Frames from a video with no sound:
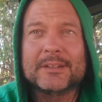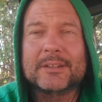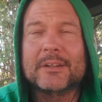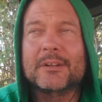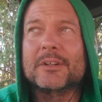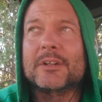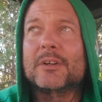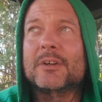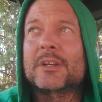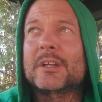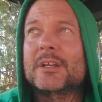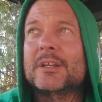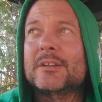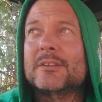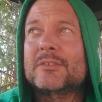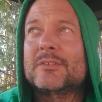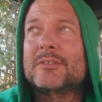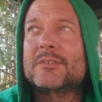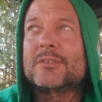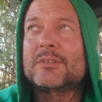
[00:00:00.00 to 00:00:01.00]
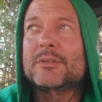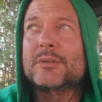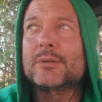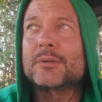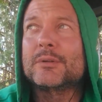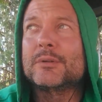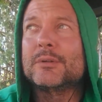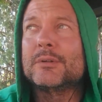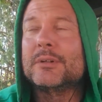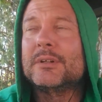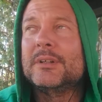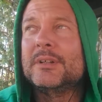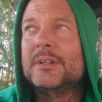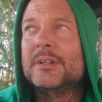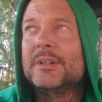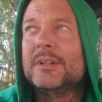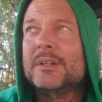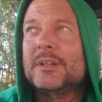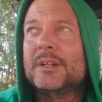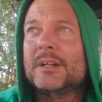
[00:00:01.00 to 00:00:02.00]
They're looking to
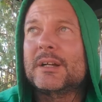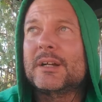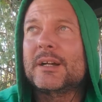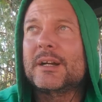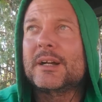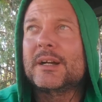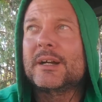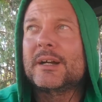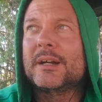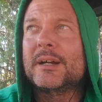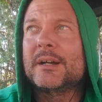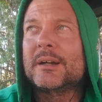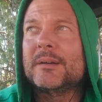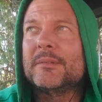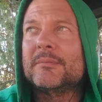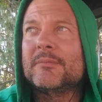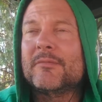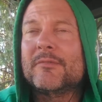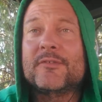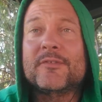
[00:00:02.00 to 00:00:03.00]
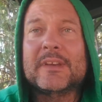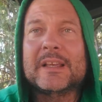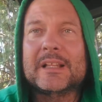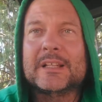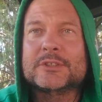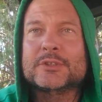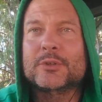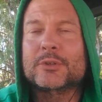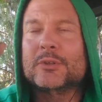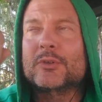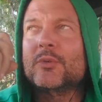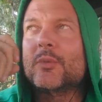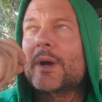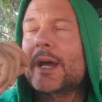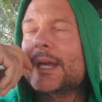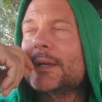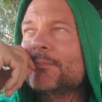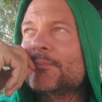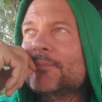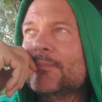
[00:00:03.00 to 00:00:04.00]
feel a certain
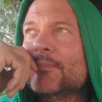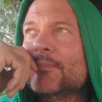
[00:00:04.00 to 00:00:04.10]
way,